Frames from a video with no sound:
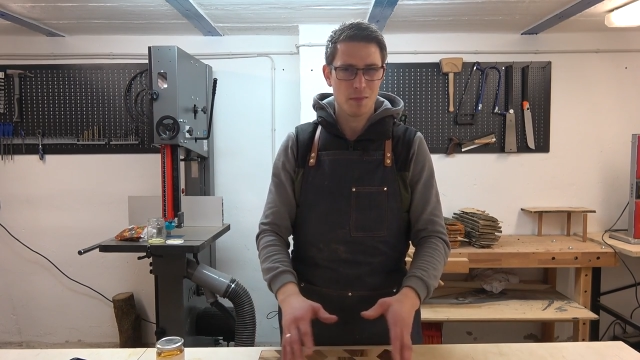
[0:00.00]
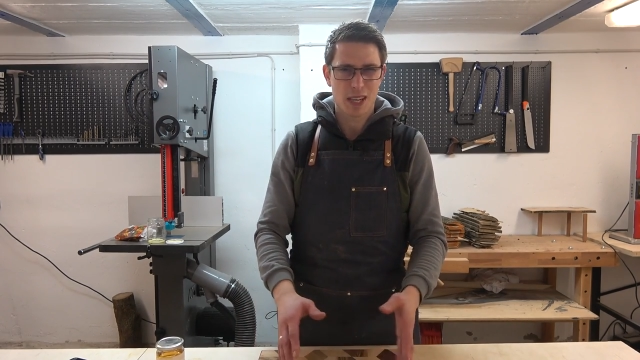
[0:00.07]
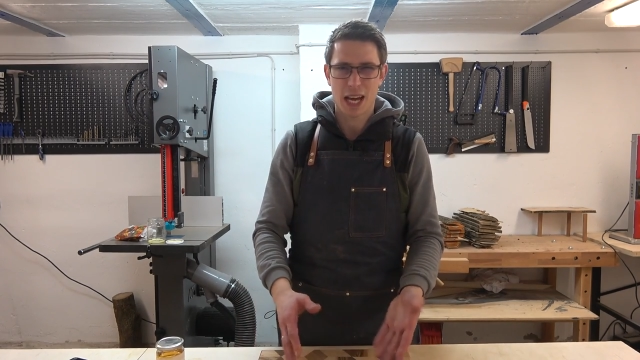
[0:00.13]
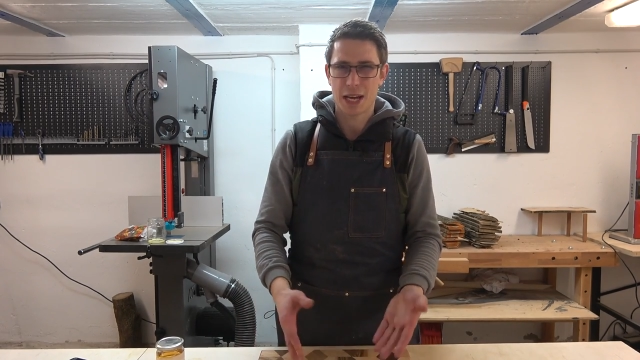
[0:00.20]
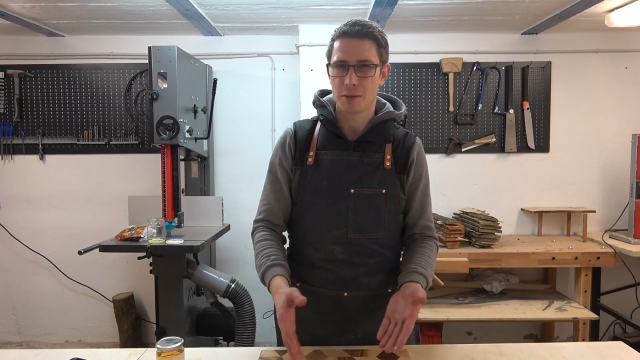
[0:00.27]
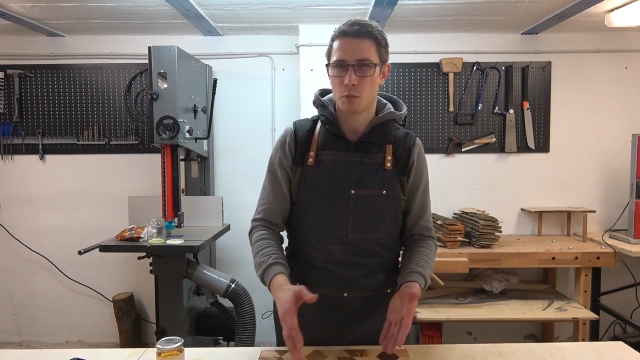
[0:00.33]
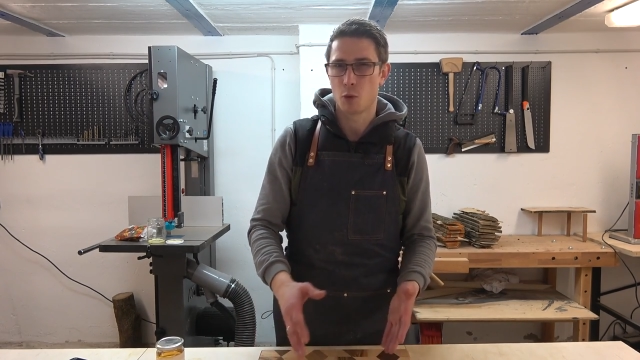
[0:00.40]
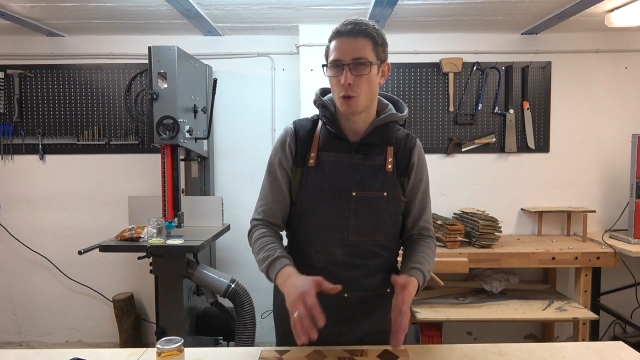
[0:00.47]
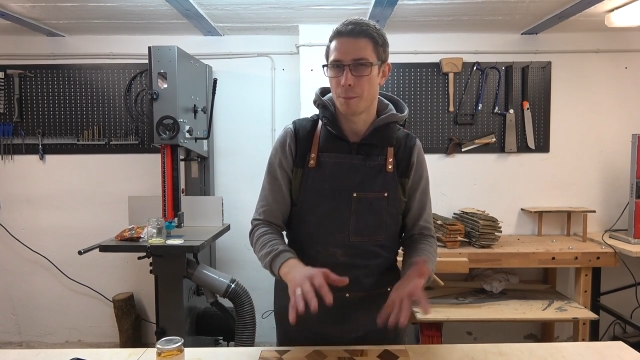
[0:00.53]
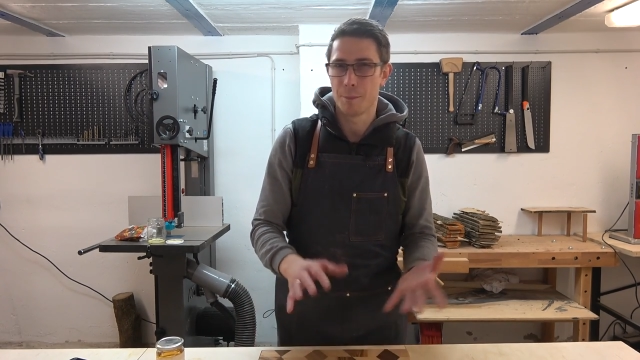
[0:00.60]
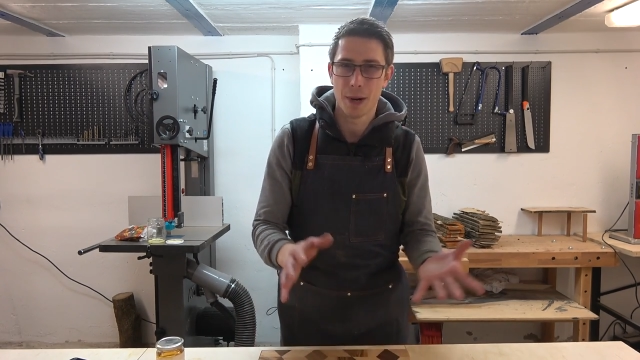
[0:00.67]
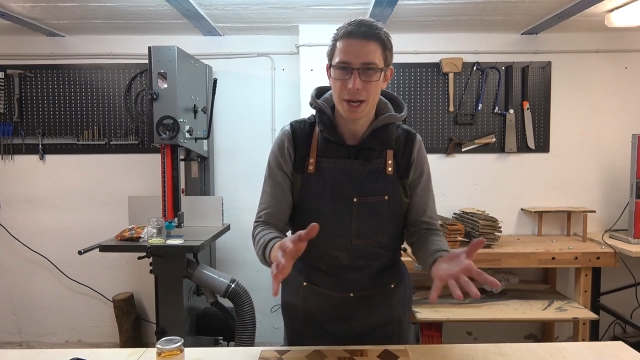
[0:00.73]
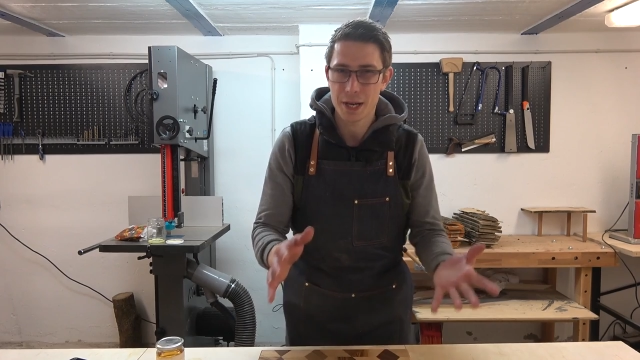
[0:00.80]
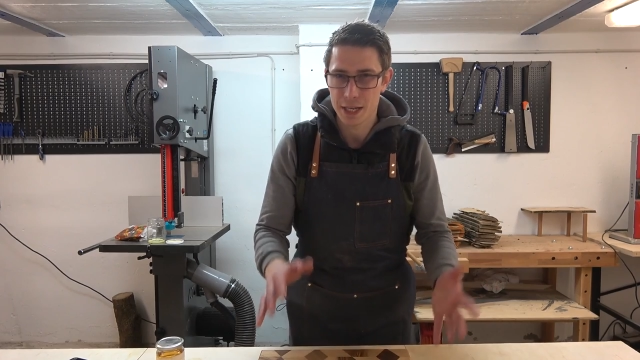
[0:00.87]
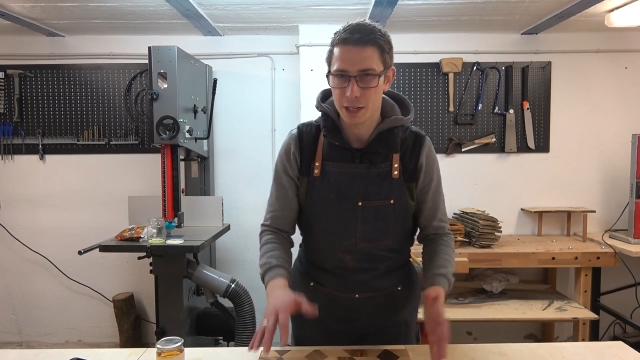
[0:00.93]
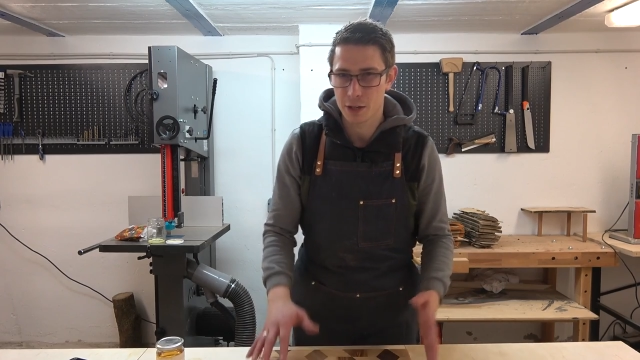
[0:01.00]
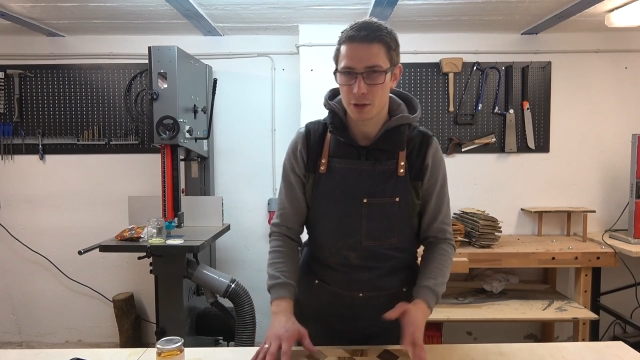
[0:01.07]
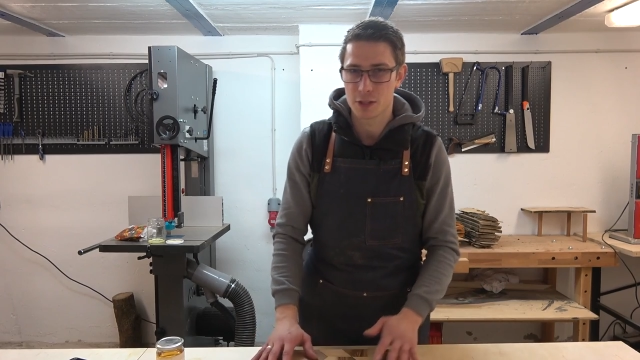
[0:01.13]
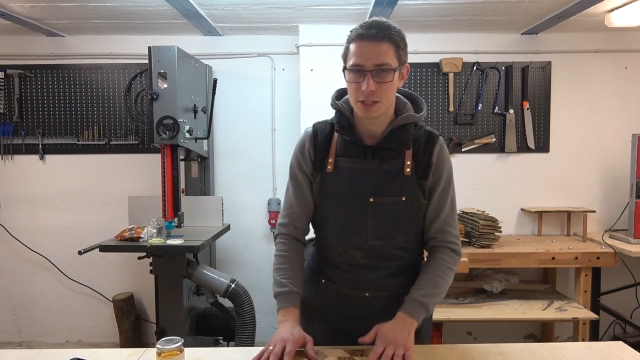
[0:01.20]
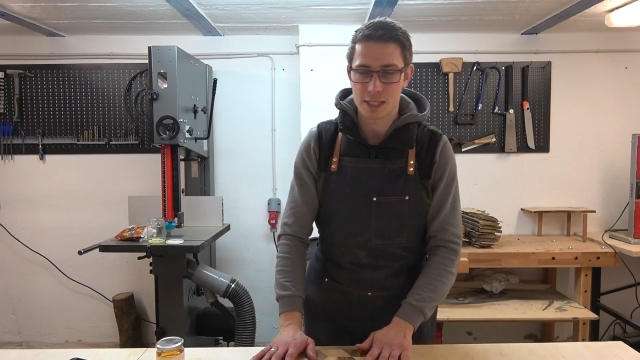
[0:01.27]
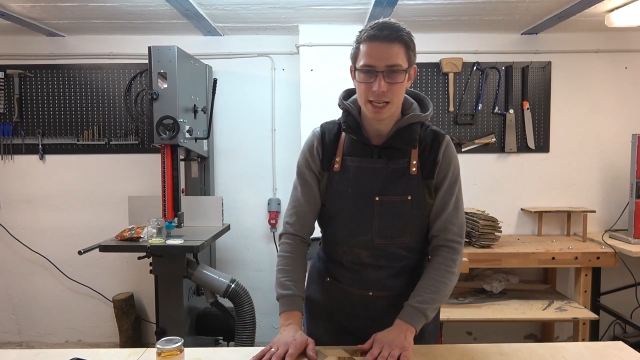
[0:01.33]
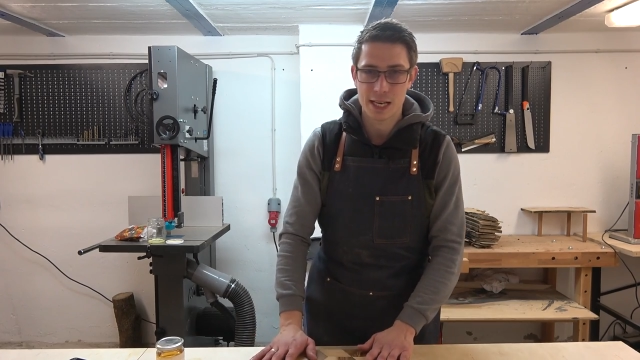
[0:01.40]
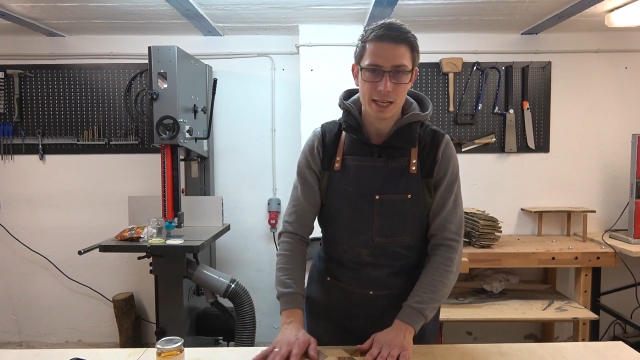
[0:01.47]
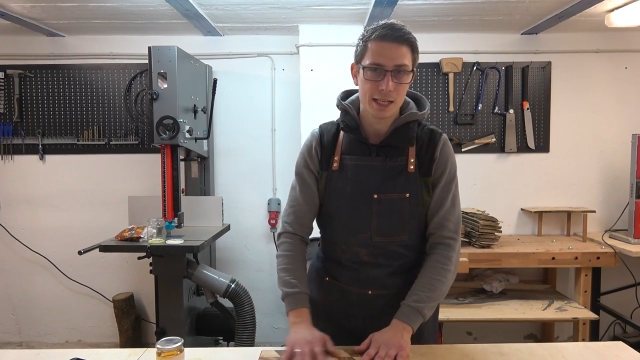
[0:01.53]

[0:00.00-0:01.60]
cutting board butter you could say